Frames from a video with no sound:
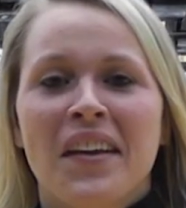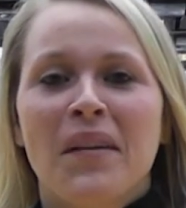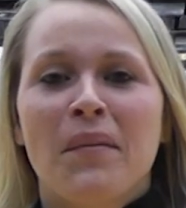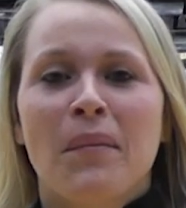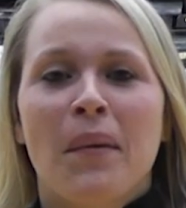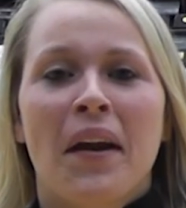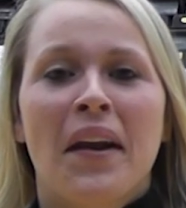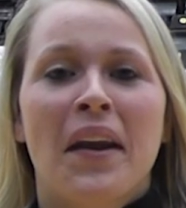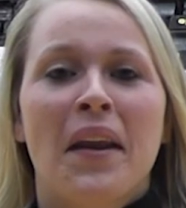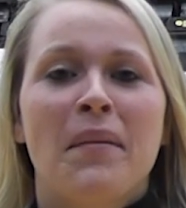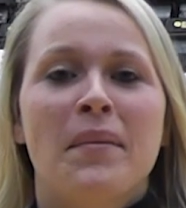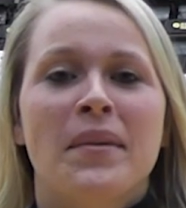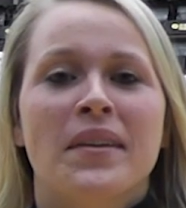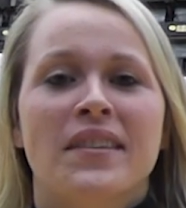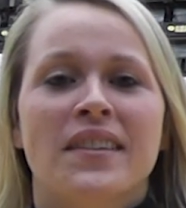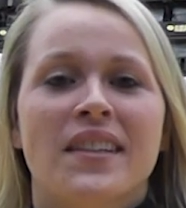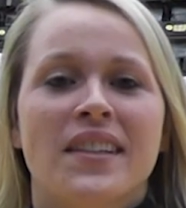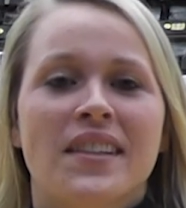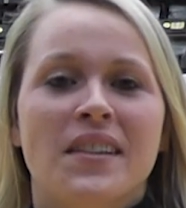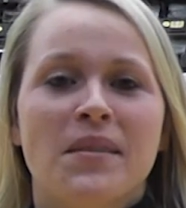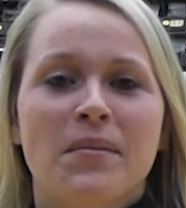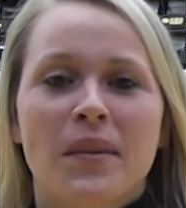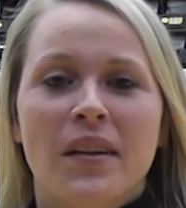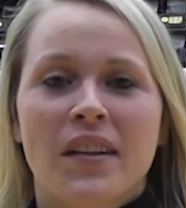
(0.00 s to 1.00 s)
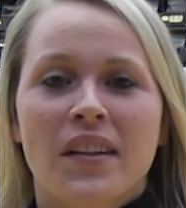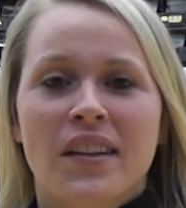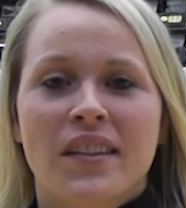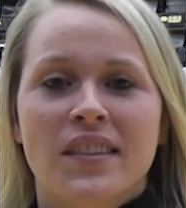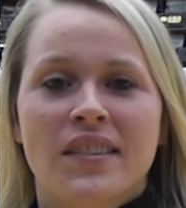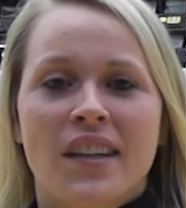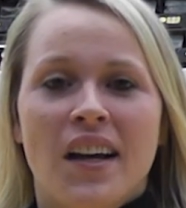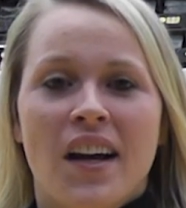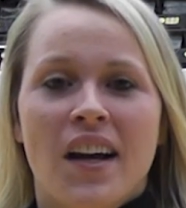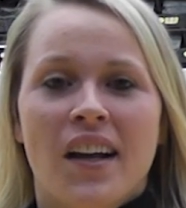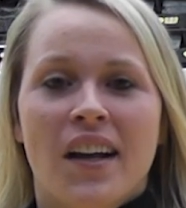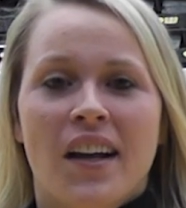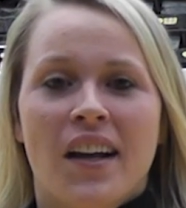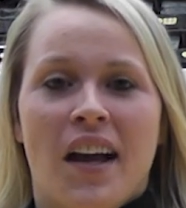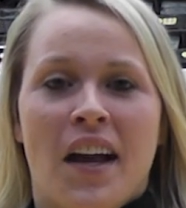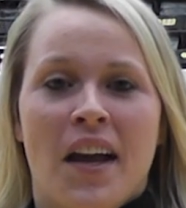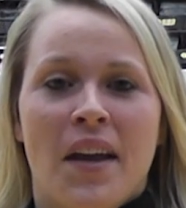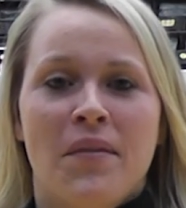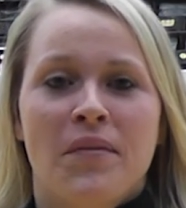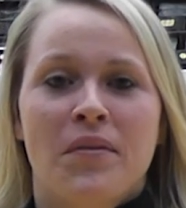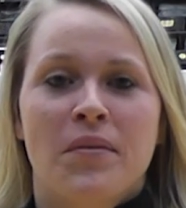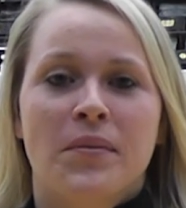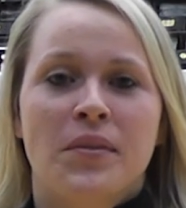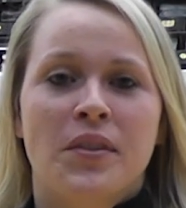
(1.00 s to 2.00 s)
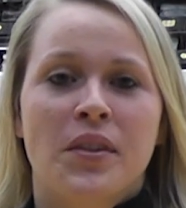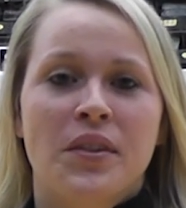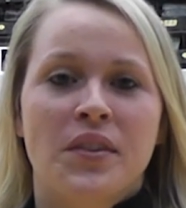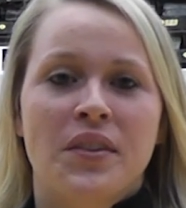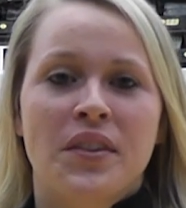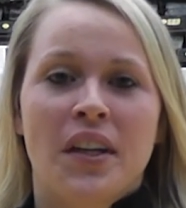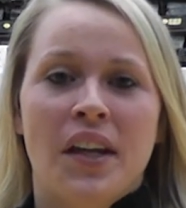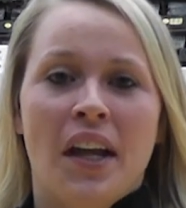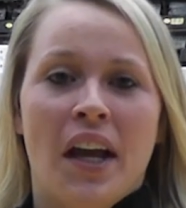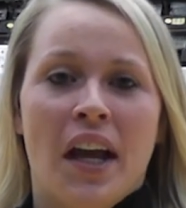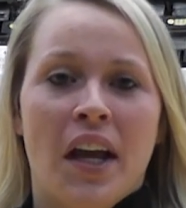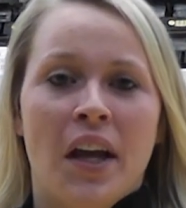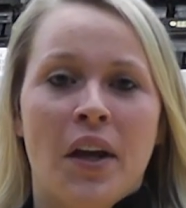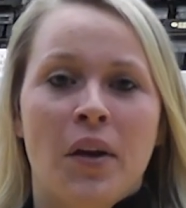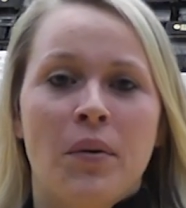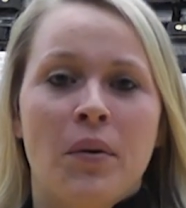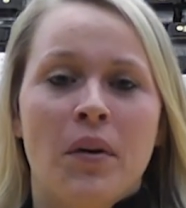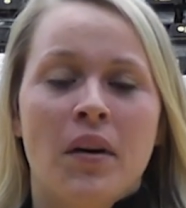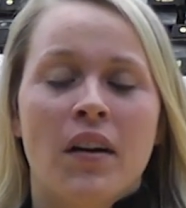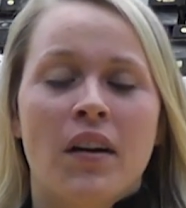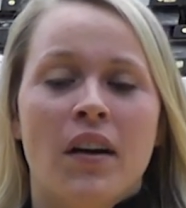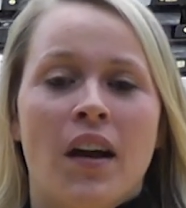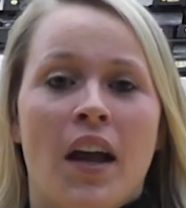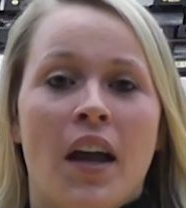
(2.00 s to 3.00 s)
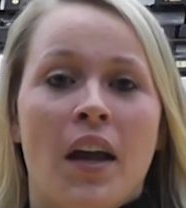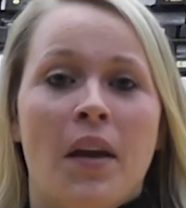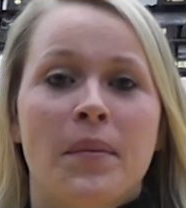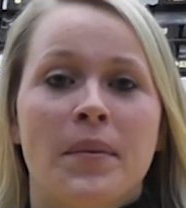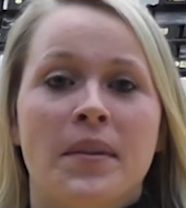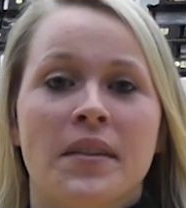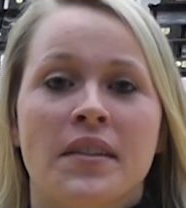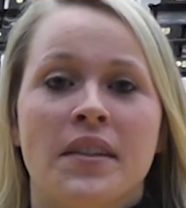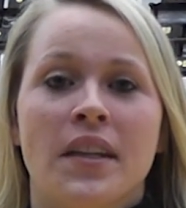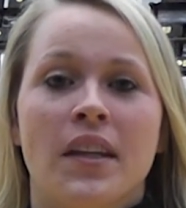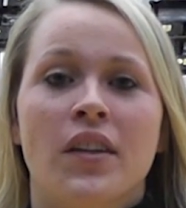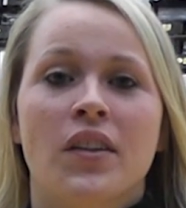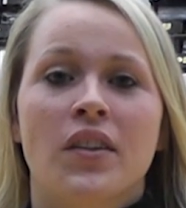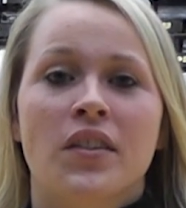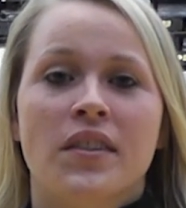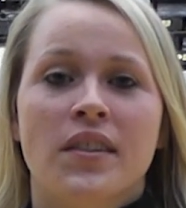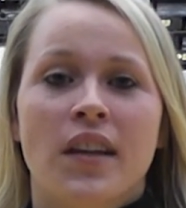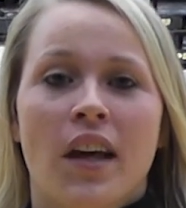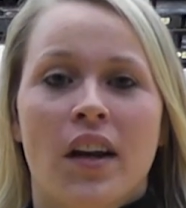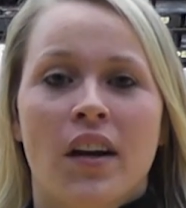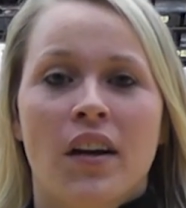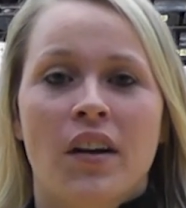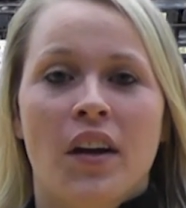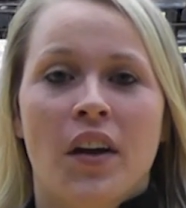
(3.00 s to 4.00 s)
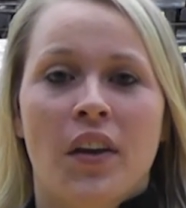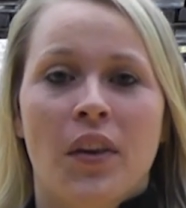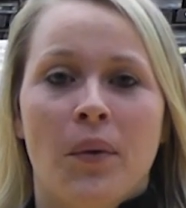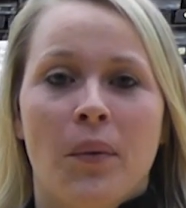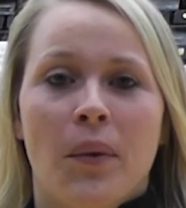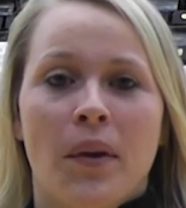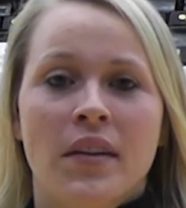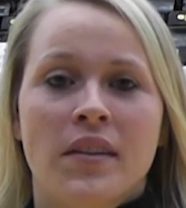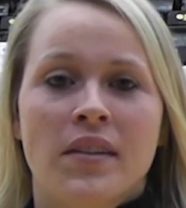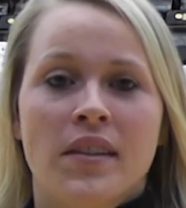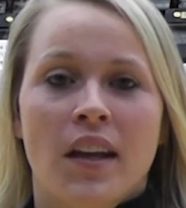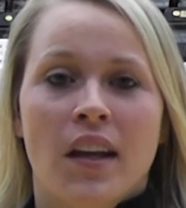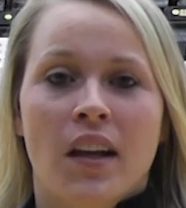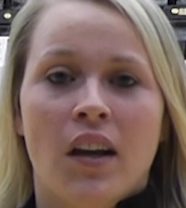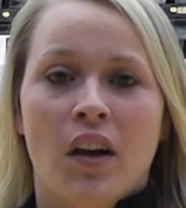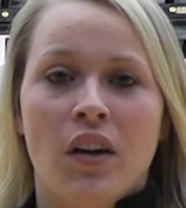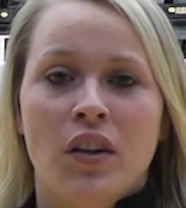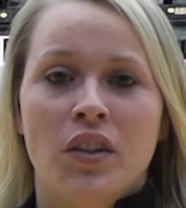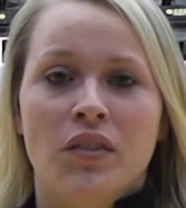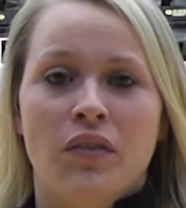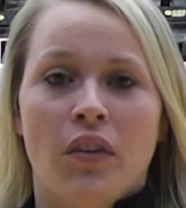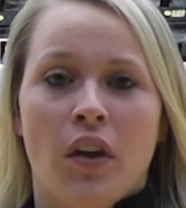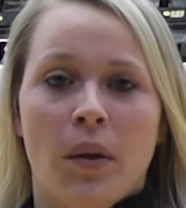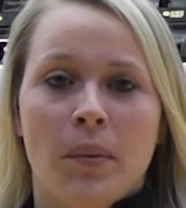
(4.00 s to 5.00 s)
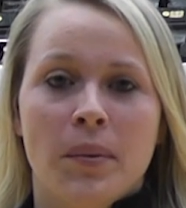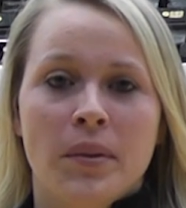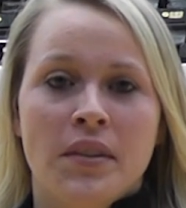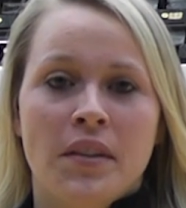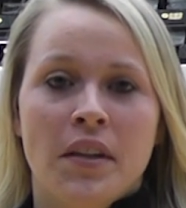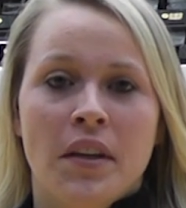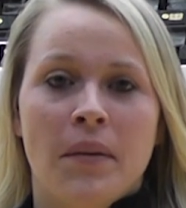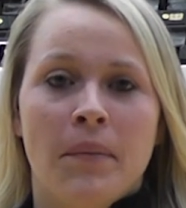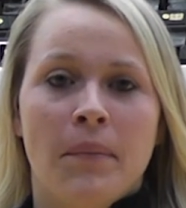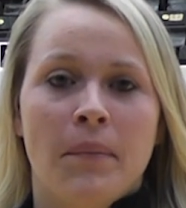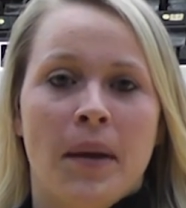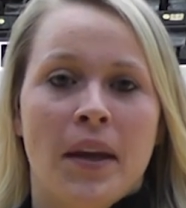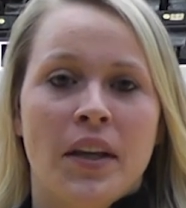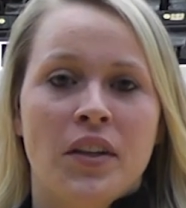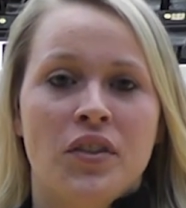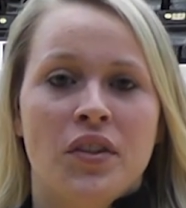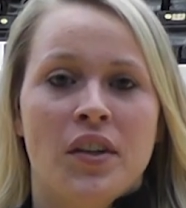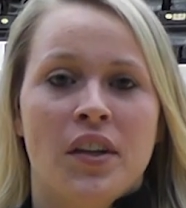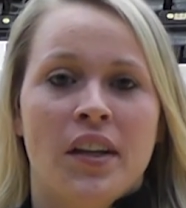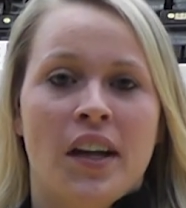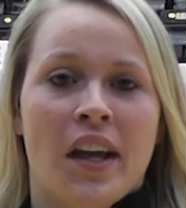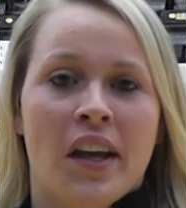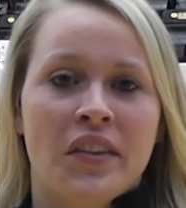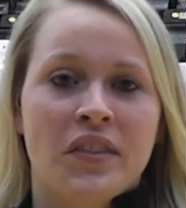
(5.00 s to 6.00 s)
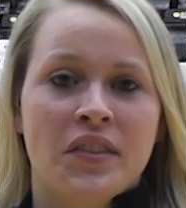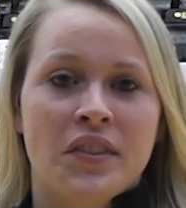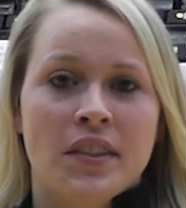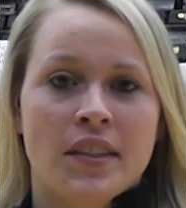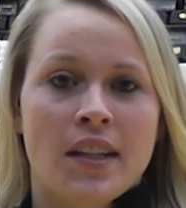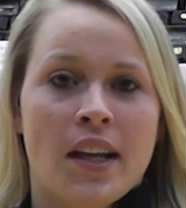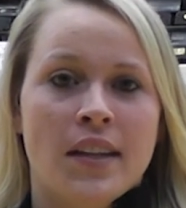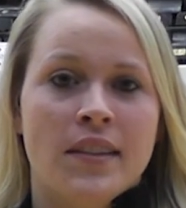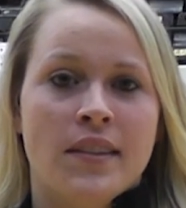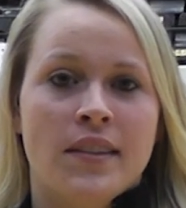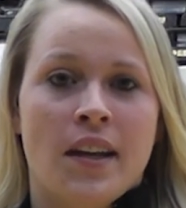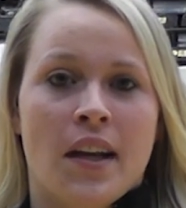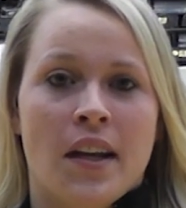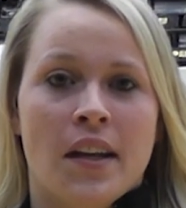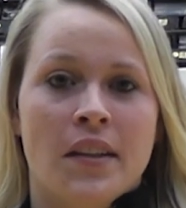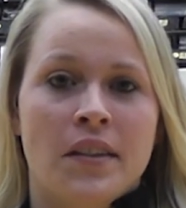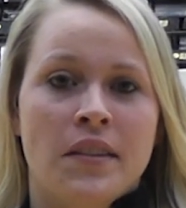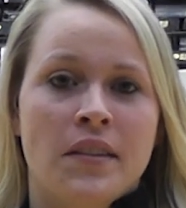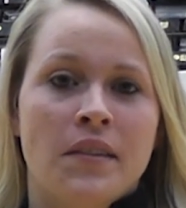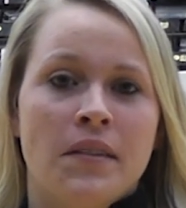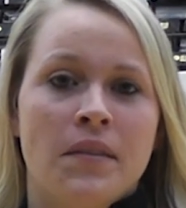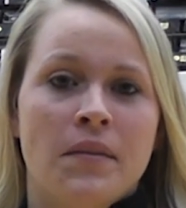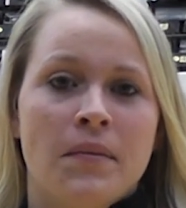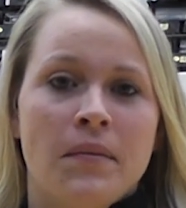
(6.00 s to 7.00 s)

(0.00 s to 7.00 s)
My name is Leisa McClintock. I am from Sioux City, Iowa. I am a senior setter on the Wayne State College volleyball team, majoring in exercise science.